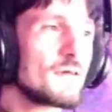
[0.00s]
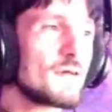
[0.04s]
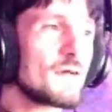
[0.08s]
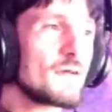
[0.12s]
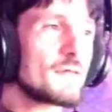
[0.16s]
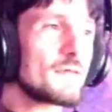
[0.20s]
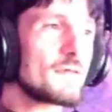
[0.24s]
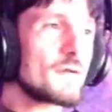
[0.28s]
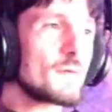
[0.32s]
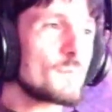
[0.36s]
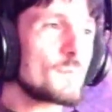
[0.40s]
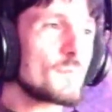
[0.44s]

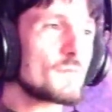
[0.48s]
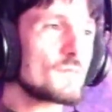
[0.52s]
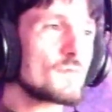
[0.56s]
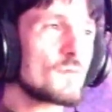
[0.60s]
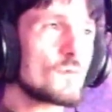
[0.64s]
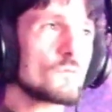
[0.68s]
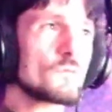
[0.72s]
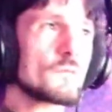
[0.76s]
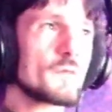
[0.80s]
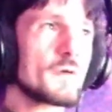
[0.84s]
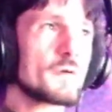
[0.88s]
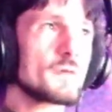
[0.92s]
Yeah, but
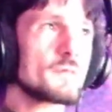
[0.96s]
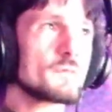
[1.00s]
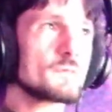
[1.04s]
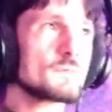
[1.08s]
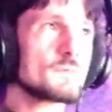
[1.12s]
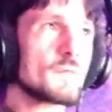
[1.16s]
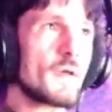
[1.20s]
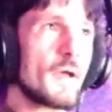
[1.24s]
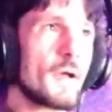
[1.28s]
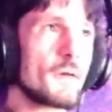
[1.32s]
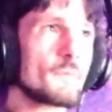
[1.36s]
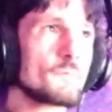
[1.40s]
don't they
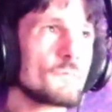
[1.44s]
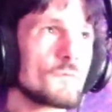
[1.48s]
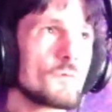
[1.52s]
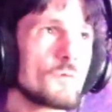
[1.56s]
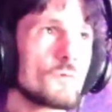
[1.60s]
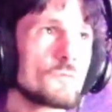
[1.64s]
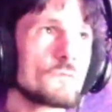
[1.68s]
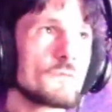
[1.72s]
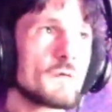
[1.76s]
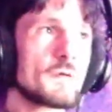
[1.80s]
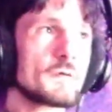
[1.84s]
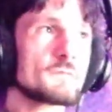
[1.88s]
have their
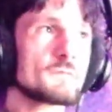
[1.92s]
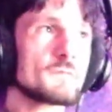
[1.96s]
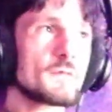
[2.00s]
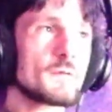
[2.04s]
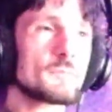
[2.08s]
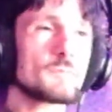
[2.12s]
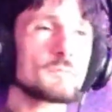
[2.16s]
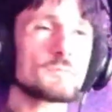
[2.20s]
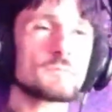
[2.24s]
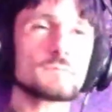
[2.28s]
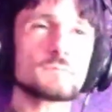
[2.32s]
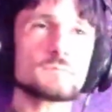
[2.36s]
own
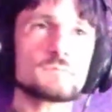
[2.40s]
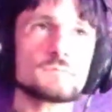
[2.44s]
Thanksgiving?